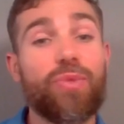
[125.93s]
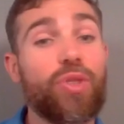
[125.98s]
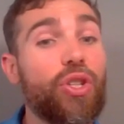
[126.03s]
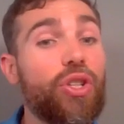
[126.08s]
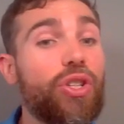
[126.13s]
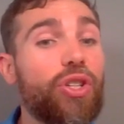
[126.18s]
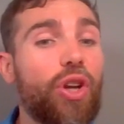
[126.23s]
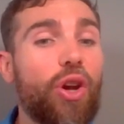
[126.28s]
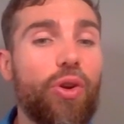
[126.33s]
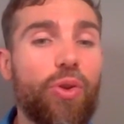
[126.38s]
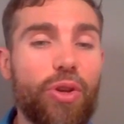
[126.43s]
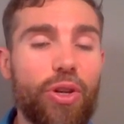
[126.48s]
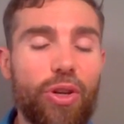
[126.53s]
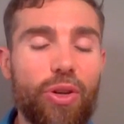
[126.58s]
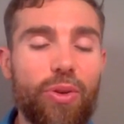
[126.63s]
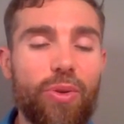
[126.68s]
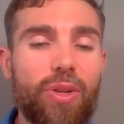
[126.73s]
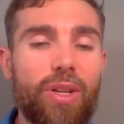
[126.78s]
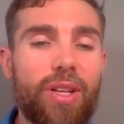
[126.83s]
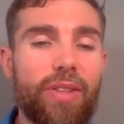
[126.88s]
show
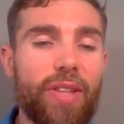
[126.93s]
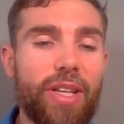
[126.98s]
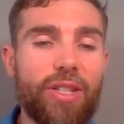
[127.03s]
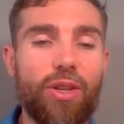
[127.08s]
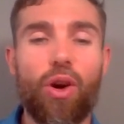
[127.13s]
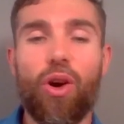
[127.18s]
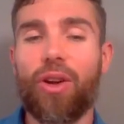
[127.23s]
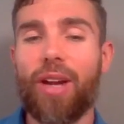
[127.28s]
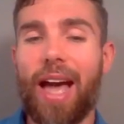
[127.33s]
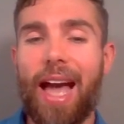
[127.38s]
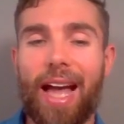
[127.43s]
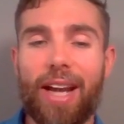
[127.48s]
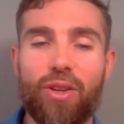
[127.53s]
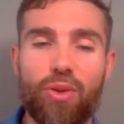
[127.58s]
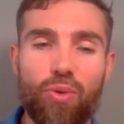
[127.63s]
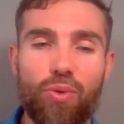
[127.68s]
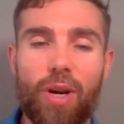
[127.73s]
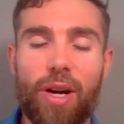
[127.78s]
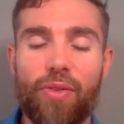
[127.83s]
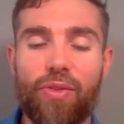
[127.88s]
you these aren't
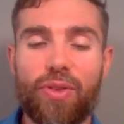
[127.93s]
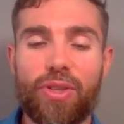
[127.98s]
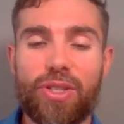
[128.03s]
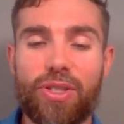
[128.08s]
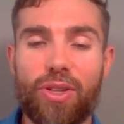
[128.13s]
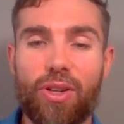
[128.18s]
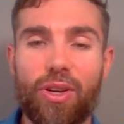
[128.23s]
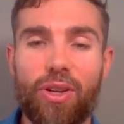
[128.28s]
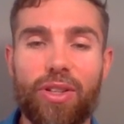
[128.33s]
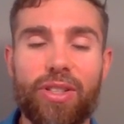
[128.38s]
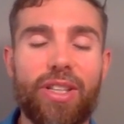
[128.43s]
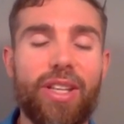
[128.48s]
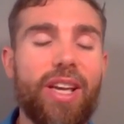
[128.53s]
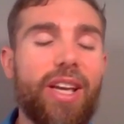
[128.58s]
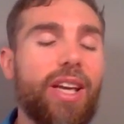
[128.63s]
actual reference stars,